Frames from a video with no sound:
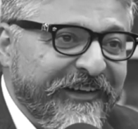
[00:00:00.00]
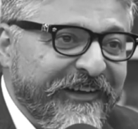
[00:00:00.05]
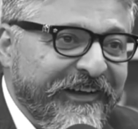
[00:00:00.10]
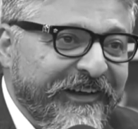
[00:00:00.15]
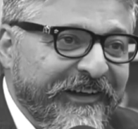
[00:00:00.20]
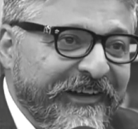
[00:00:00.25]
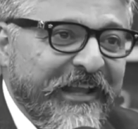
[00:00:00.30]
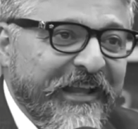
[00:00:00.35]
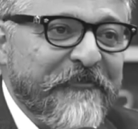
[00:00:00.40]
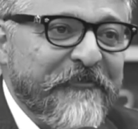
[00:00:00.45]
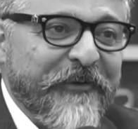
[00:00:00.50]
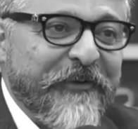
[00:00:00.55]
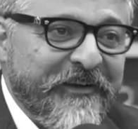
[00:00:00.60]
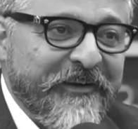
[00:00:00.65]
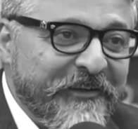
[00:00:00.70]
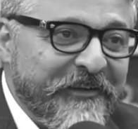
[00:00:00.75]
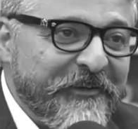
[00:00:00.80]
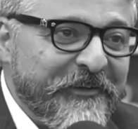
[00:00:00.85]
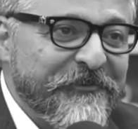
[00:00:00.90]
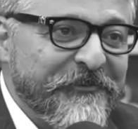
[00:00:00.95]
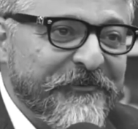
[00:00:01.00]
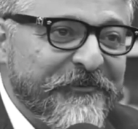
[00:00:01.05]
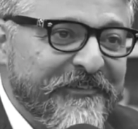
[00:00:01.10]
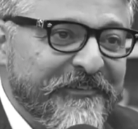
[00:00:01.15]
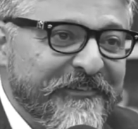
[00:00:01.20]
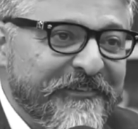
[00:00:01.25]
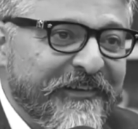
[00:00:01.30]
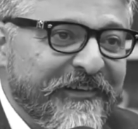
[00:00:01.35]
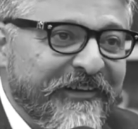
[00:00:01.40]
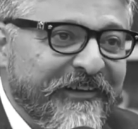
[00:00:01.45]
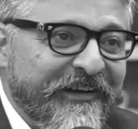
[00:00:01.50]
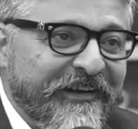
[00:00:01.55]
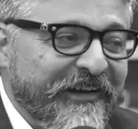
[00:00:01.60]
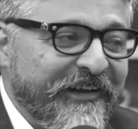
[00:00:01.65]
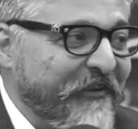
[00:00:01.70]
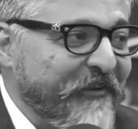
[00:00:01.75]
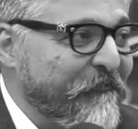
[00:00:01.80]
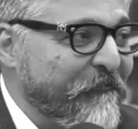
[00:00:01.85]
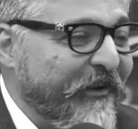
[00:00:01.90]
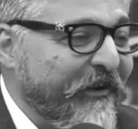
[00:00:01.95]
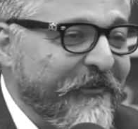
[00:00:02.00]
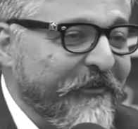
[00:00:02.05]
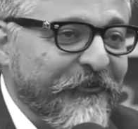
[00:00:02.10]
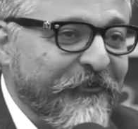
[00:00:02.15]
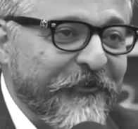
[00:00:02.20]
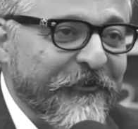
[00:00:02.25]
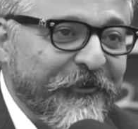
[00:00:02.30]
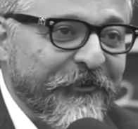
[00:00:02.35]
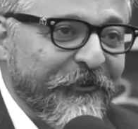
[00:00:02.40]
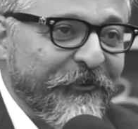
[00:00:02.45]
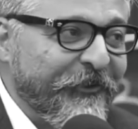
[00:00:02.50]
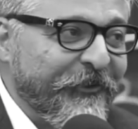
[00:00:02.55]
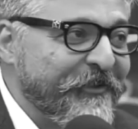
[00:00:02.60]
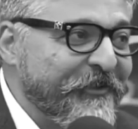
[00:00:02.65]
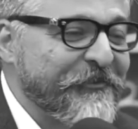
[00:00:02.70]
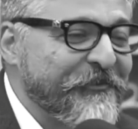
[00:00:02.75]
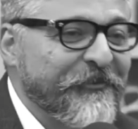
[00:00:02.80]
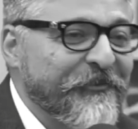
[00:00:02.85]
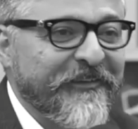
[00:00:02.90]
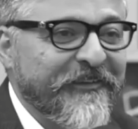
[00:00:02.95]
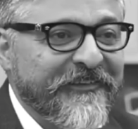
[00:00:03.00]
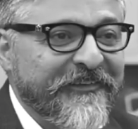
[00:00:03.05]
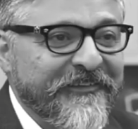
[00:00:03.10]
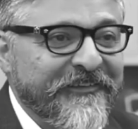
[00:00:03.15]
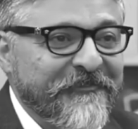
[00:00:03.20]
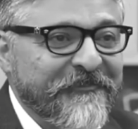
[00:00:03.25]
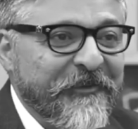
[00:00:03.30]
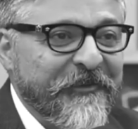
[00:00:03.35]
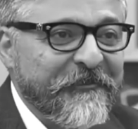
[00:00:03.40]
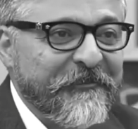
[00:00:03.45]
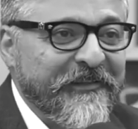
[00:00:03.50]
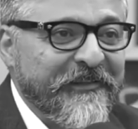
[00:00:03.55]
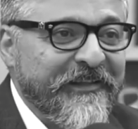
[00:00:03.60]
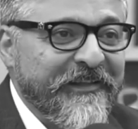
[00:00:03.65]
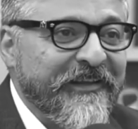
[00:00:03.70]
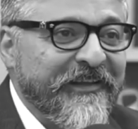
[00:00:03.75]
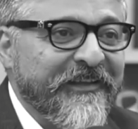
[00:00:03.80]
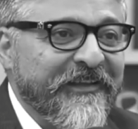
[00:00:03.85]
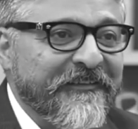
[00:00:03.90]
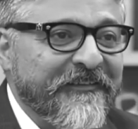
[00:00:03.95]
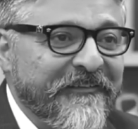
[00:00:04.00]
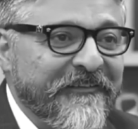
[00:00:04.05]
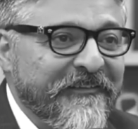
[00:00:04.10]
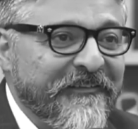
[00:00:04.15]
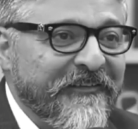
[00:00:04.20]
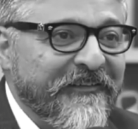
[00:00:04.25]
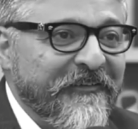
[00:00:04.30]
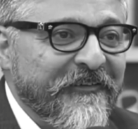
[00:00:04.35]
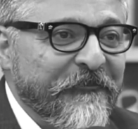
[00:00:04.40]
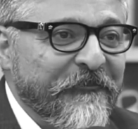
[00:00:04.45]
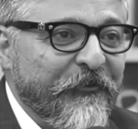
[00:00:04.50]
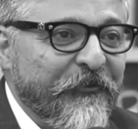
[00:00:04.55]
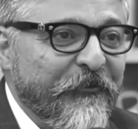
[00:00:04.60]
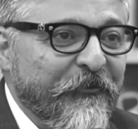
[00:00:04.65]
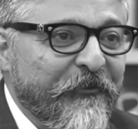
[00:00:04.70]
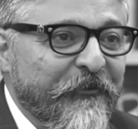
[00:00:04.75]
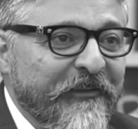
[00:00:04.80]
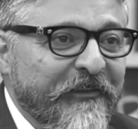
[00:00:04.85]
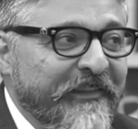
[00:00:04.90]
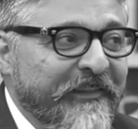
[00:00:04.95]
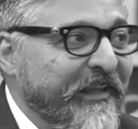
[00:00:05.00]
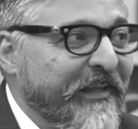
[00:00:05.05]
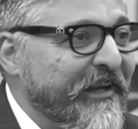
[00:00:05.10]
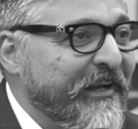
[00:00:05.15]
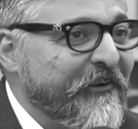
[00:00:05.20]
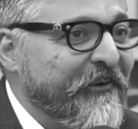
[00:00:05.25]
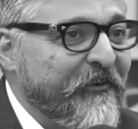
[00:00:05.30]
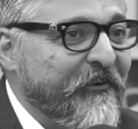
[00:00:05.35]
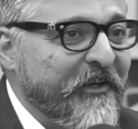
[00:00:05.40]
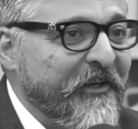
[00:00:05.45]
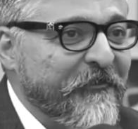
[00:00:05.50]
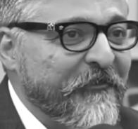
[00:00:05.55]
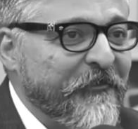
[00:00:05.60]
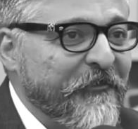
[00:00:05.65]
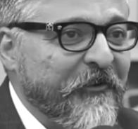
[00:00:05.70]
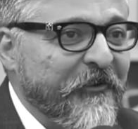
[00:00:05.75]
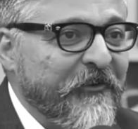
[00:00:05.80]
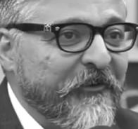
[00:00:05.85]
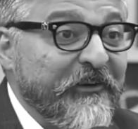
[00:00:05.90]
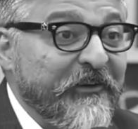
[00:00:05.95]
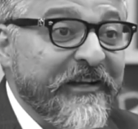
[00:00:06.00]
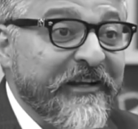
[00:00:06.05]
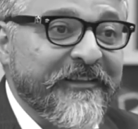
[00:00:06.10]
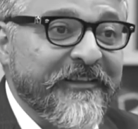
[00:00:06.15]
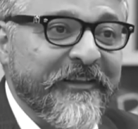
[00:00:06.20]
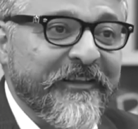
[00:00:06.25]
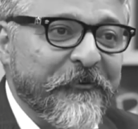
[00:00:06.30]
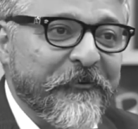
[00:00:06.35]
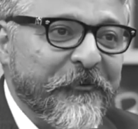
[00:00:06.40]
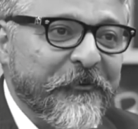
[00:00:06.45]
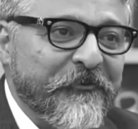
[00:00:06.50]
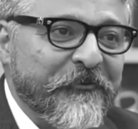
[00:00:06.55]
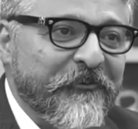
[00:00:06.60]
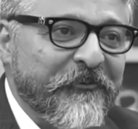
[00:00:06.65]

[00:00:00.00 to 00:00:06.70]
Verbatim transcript: and life continues. I can pass on the knowledge to others. Maybe they can fulfill their dreams or create their own